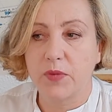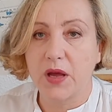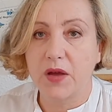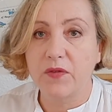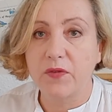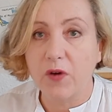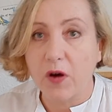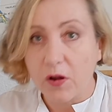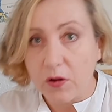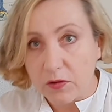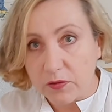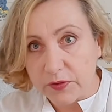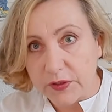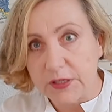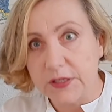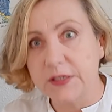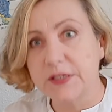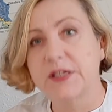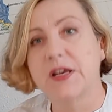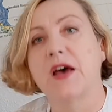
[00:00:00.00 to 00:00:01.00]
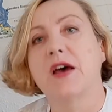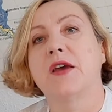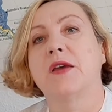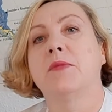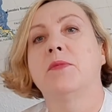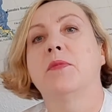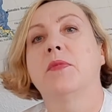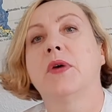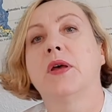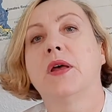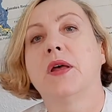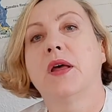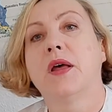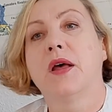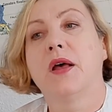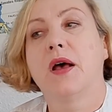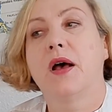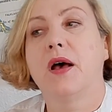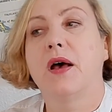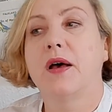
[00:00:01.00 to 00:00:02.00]
evolve in time
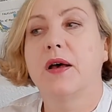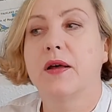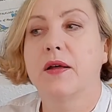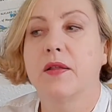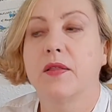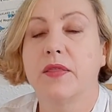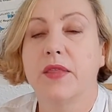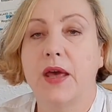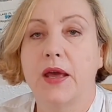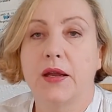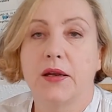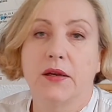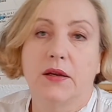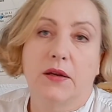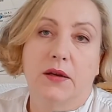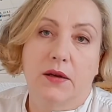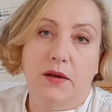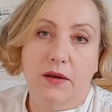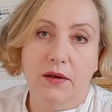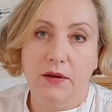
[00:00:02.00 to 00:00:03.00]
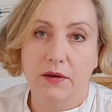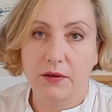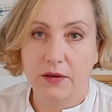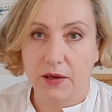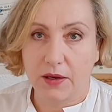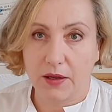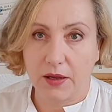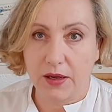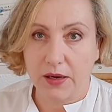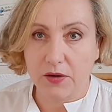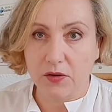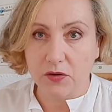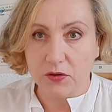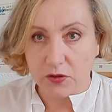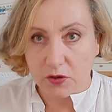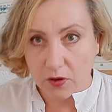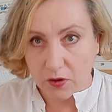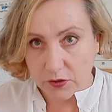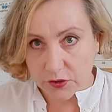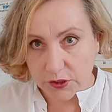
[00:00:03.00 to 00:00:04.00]
than a
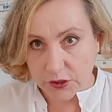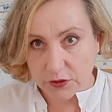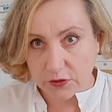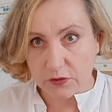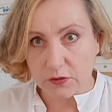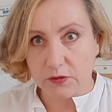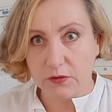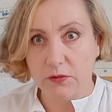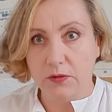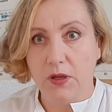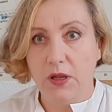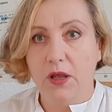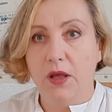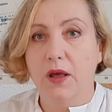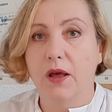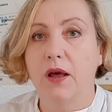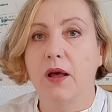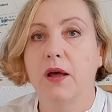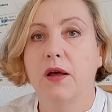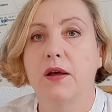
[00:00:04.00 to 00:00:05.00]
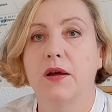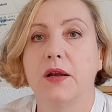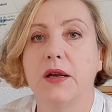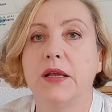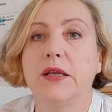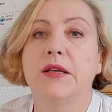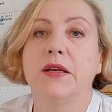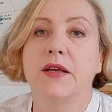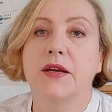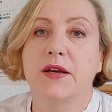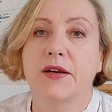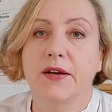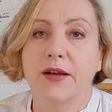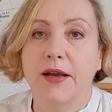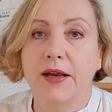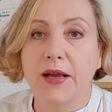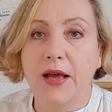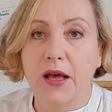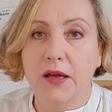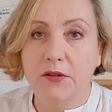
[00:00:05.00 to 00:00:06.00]
chronological, linear
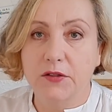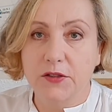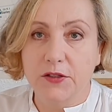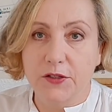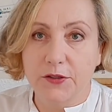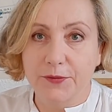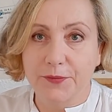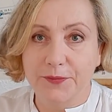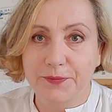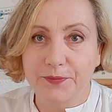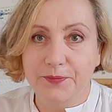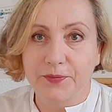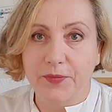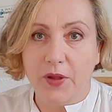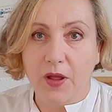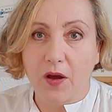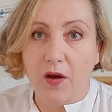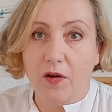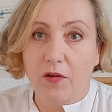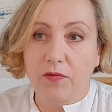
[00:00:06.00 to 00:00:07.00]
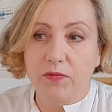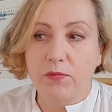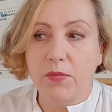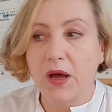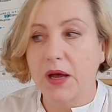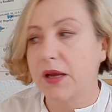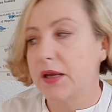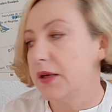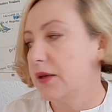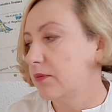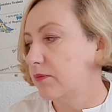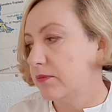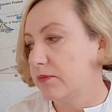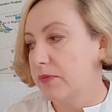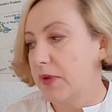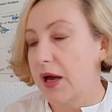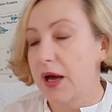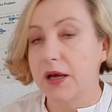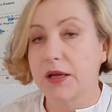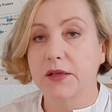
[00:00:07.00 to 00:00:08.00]
account of my
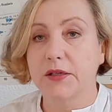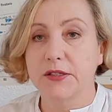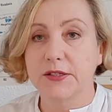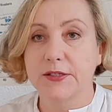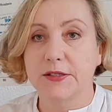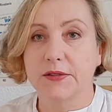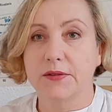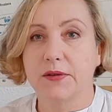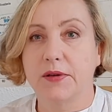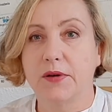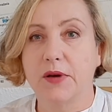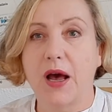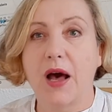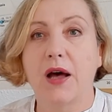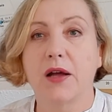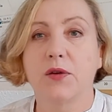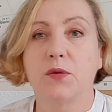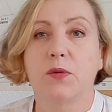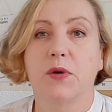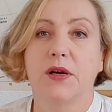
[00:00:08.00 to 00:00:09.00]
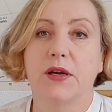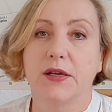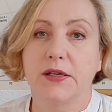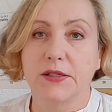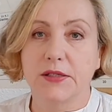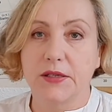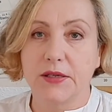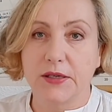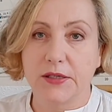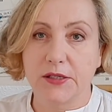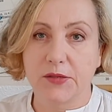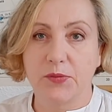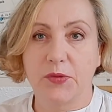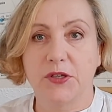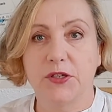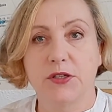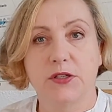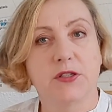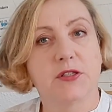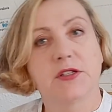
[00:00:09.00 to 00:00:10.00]
artworks and
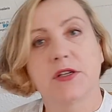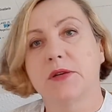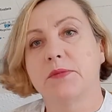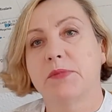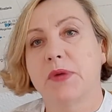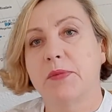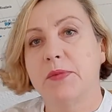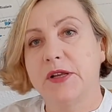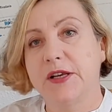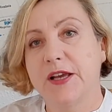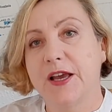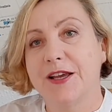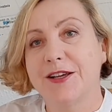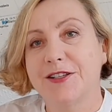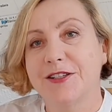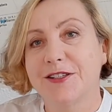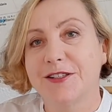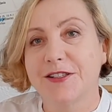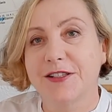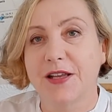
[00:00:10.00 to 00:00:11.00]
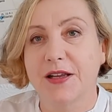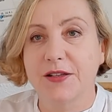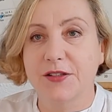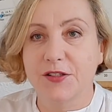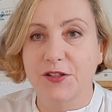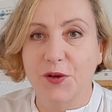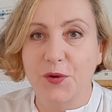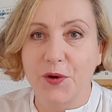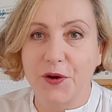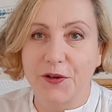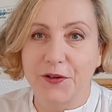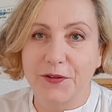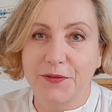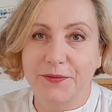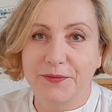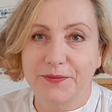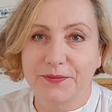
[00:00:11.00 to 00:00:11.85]
exhibitions and publications and so on.